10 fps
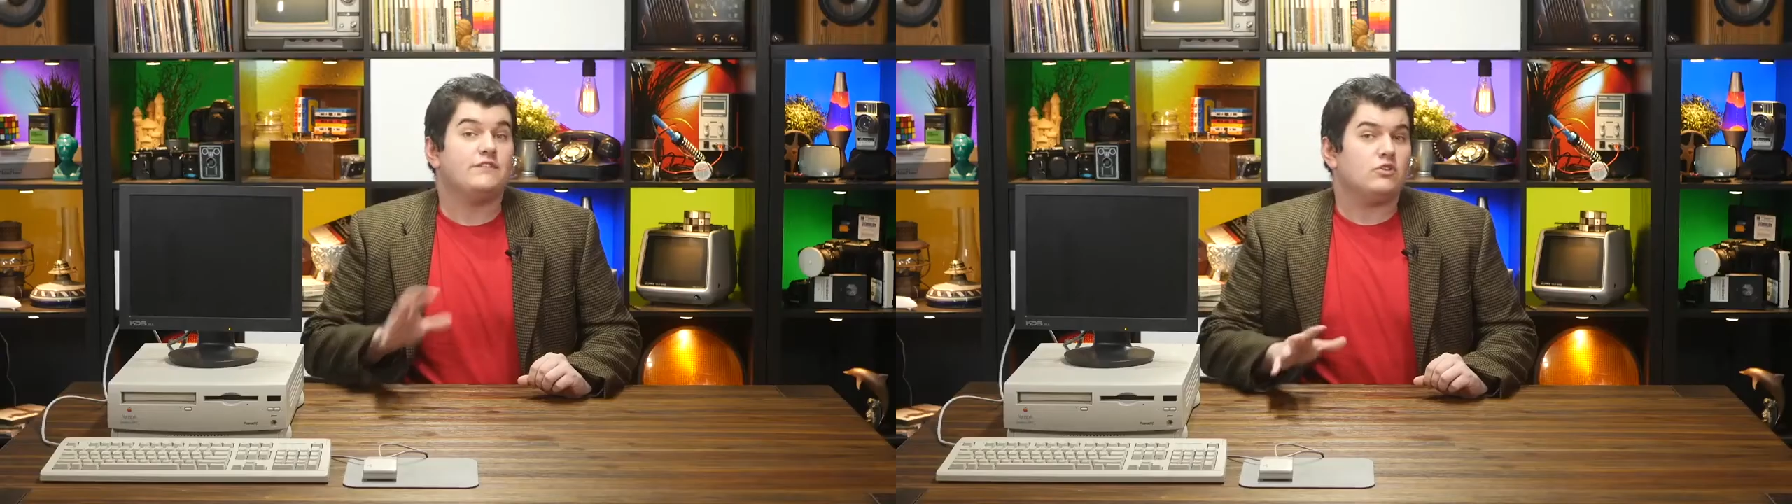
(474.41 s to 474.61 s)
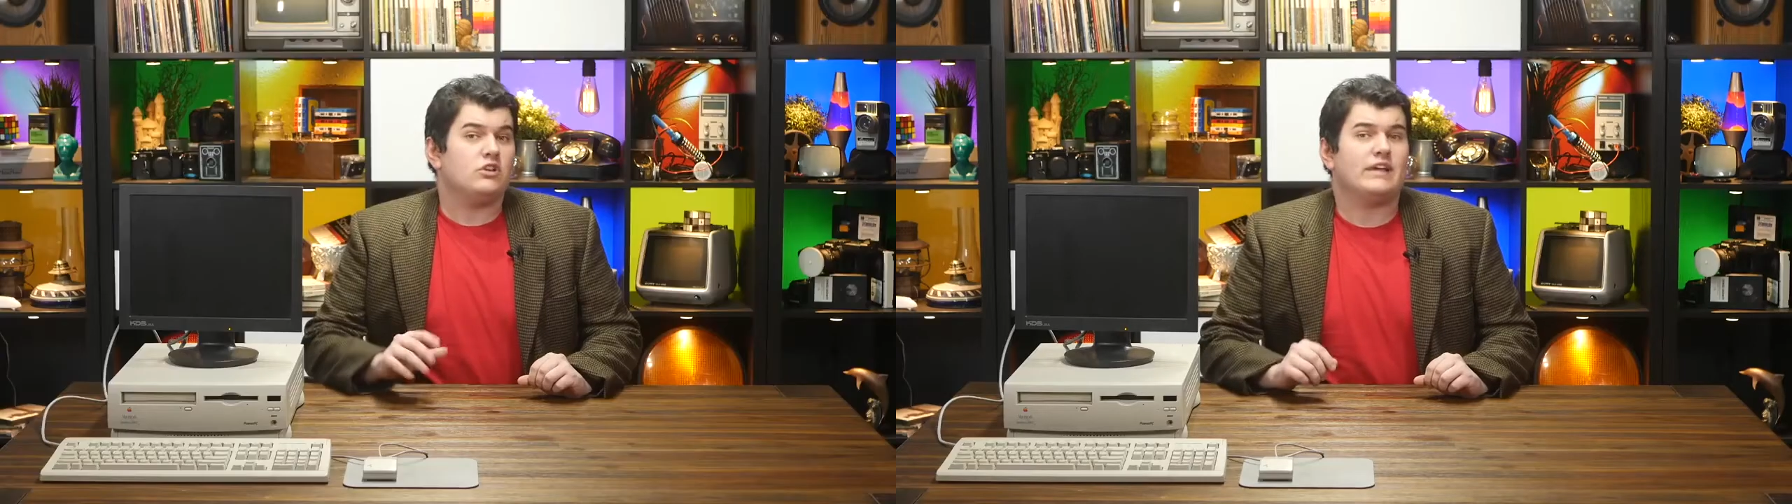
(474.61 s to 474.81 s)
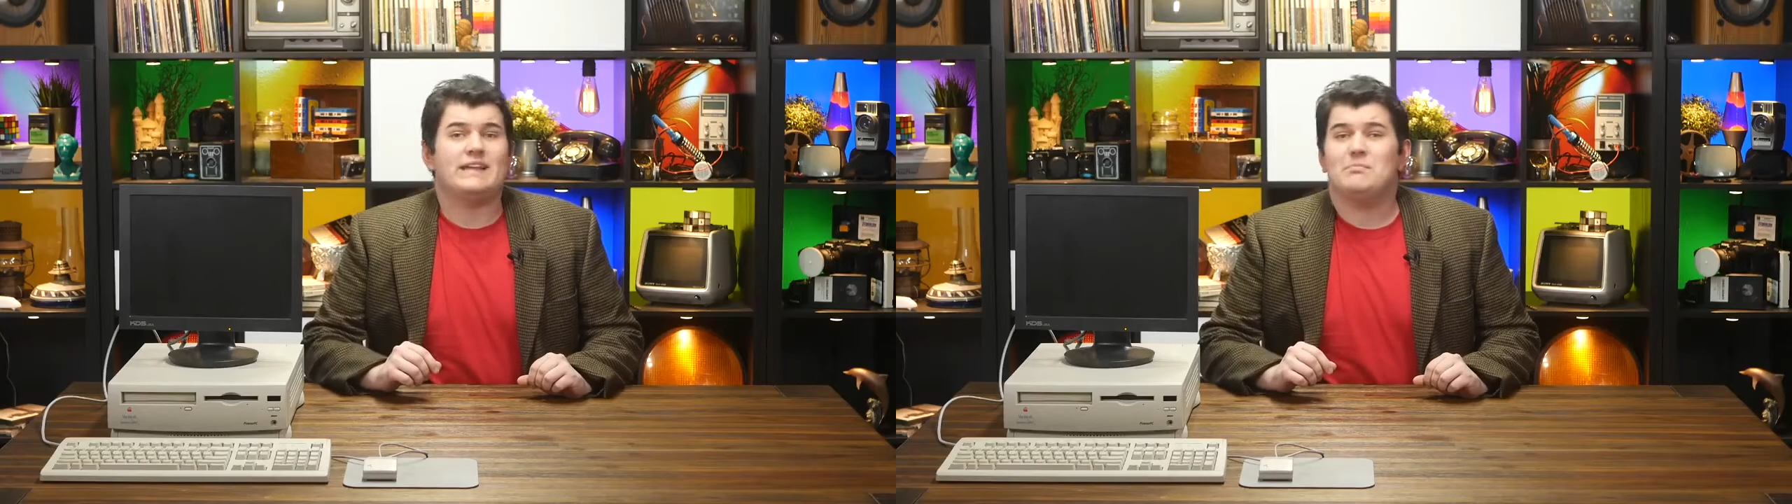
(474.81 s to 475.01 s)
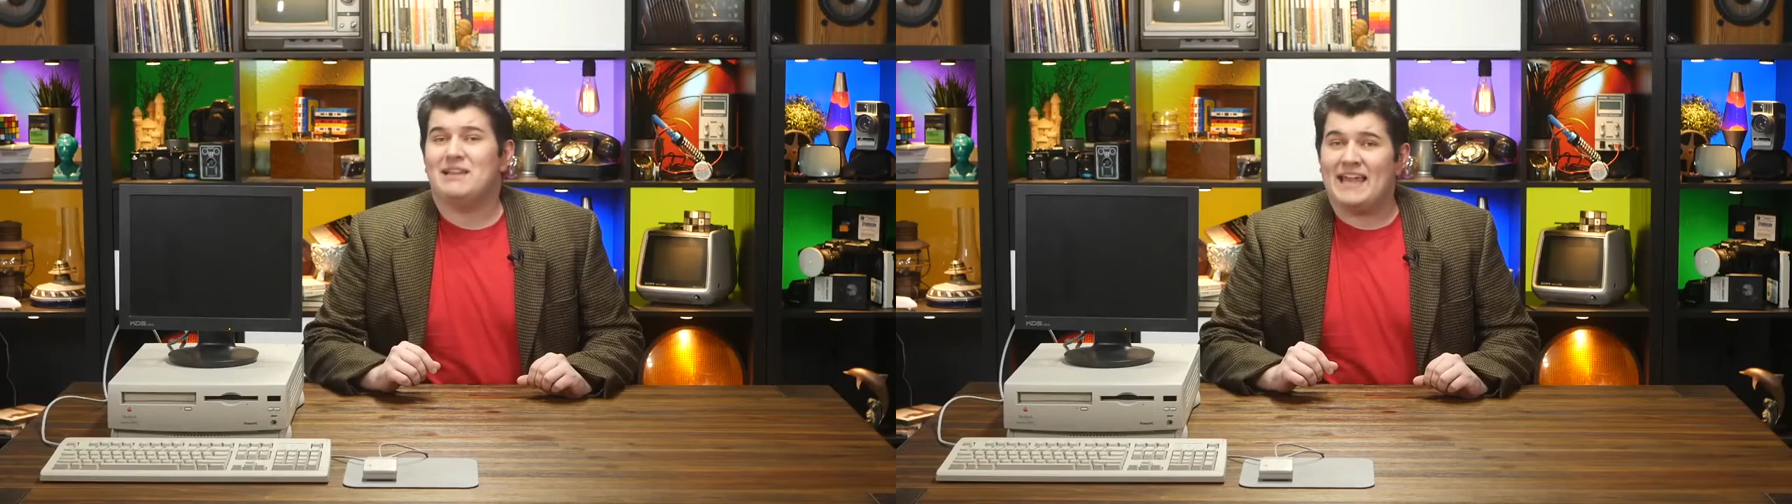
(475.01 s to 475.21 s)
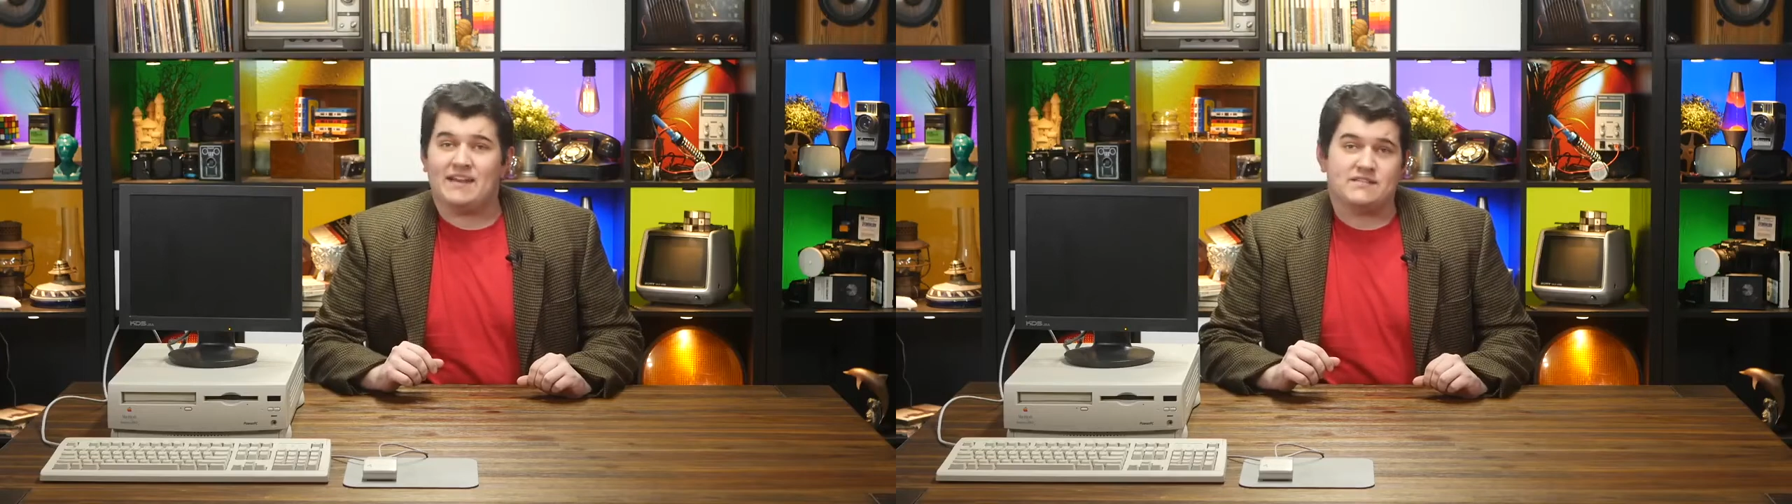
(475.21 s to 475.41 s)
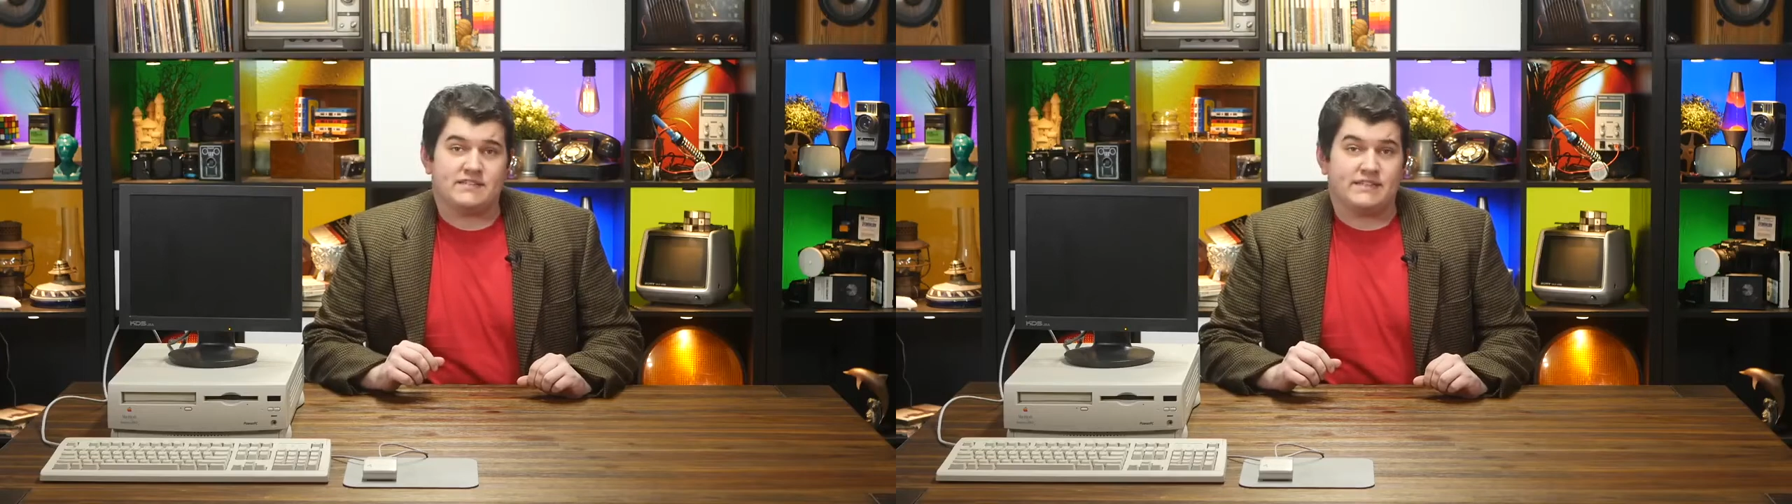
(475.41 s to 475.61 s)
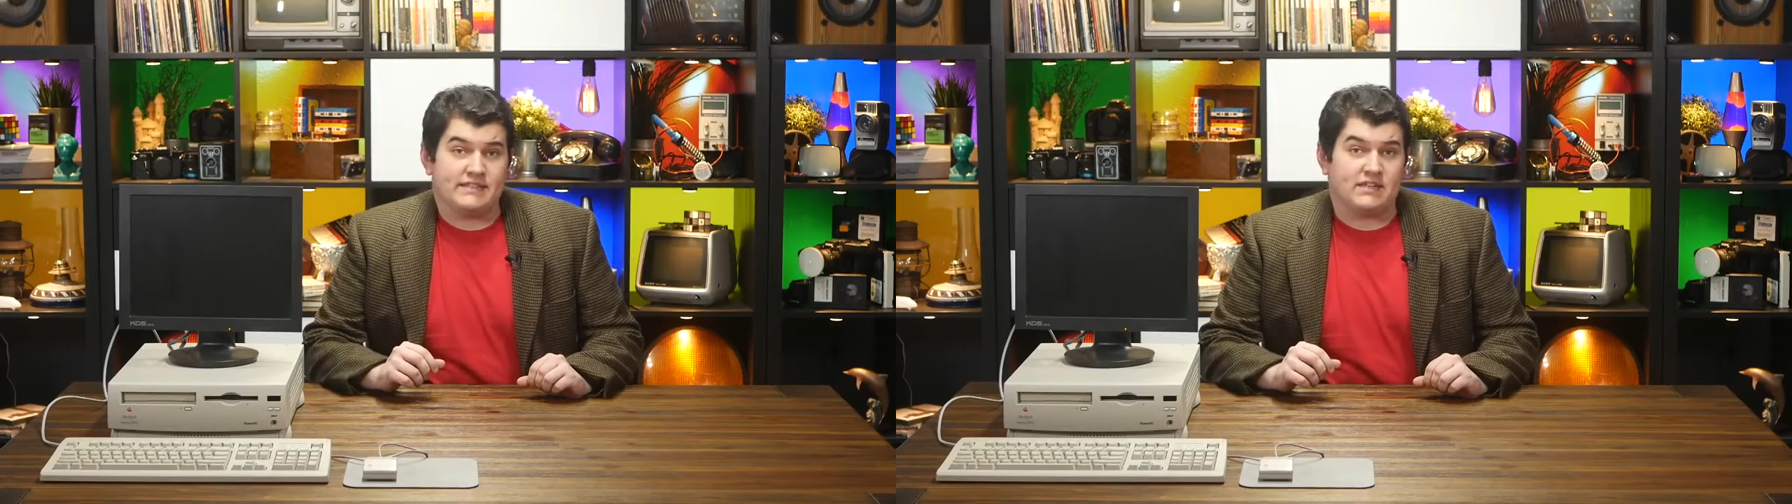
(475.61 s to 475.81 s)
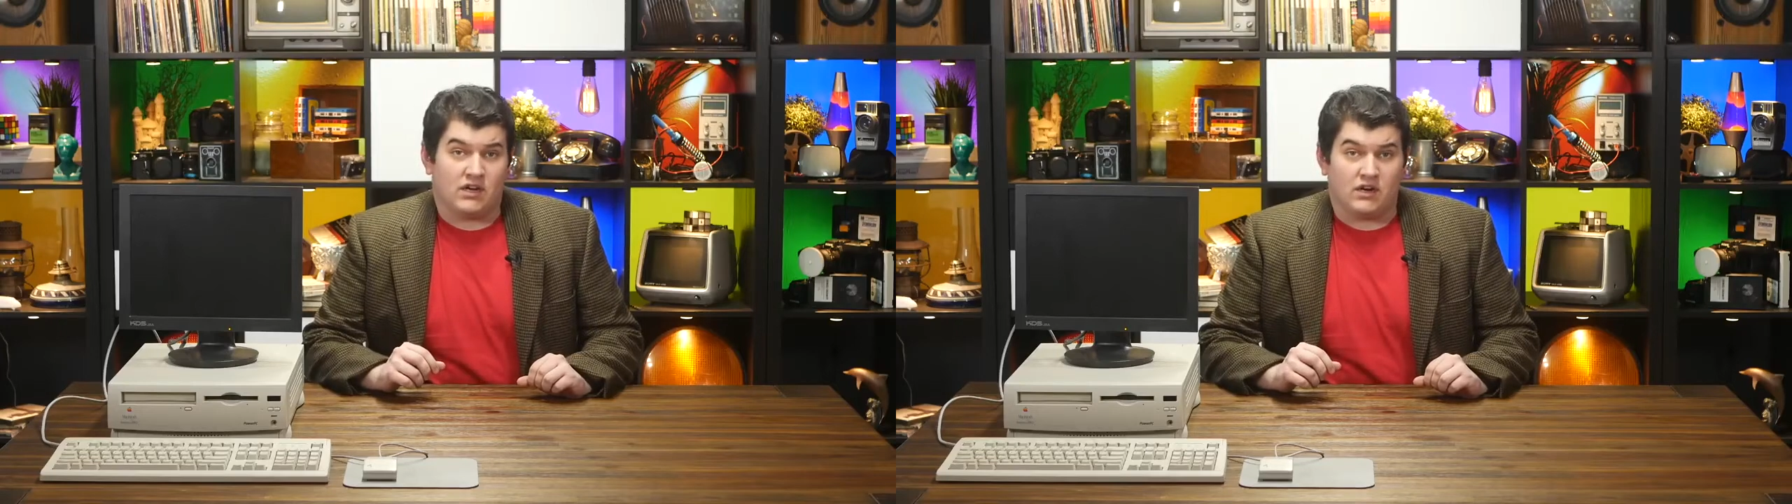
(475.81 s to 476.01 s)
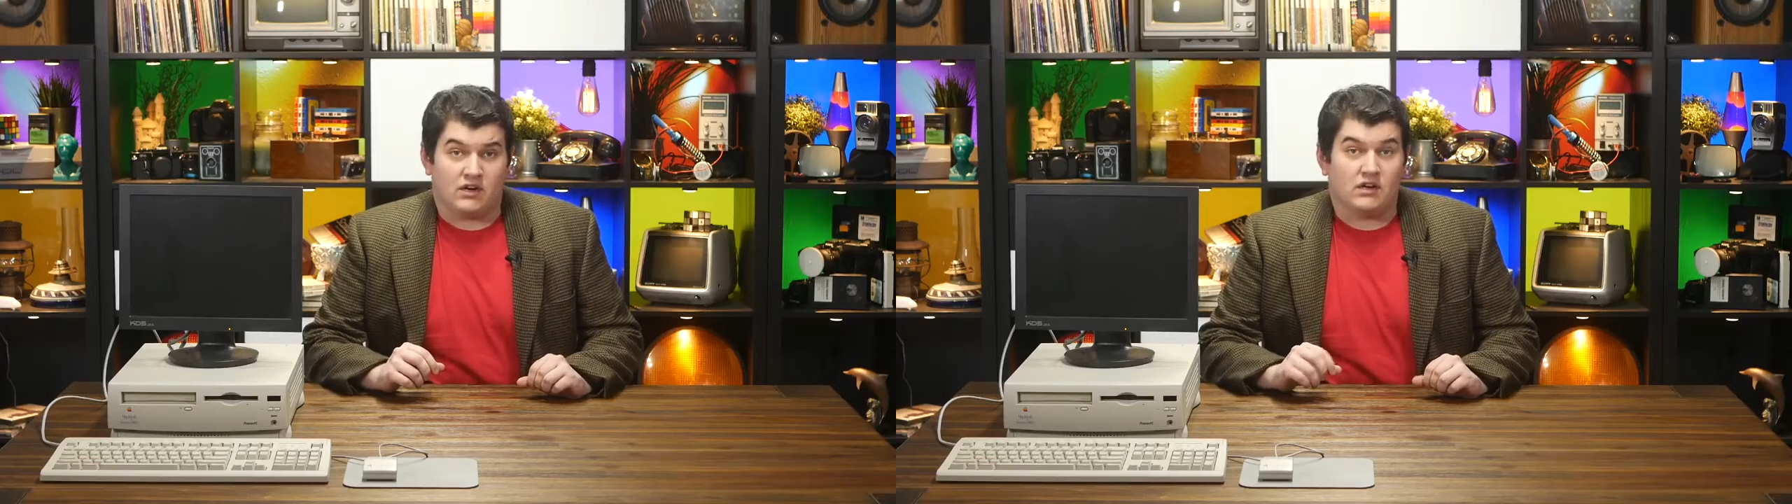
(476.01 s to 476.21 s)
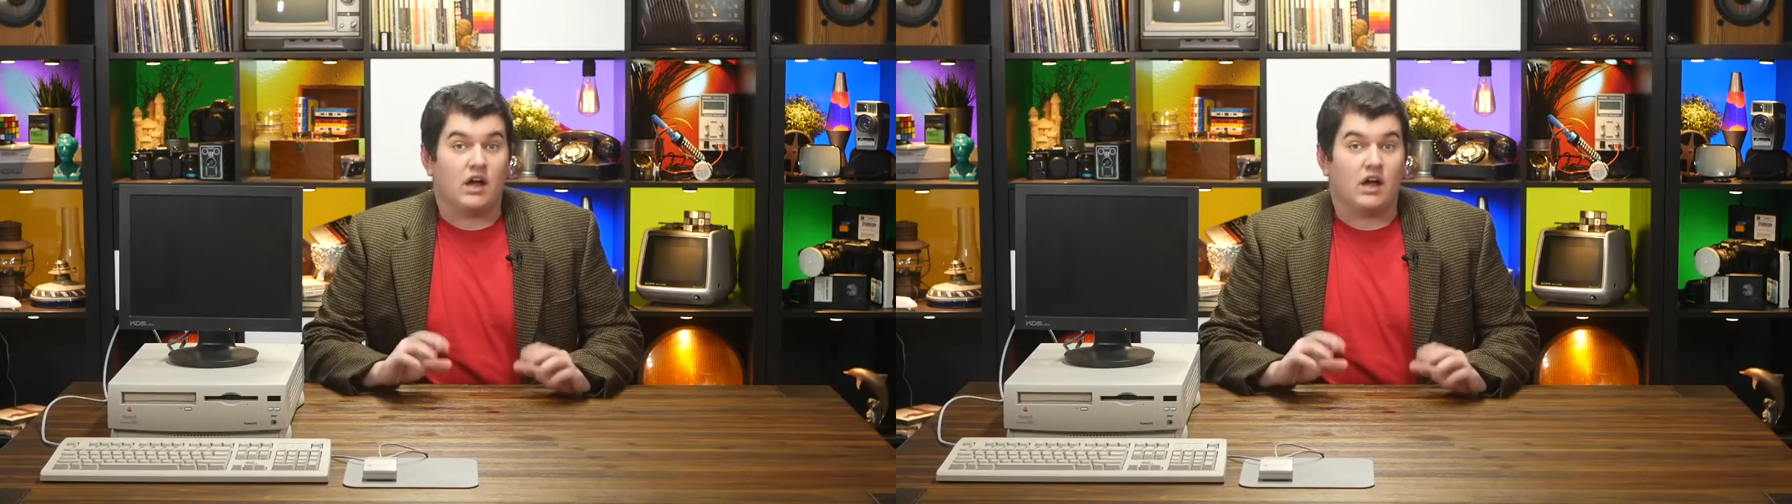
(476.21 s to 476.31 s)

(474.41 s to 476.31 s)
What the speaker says: you look at a blank CD-R,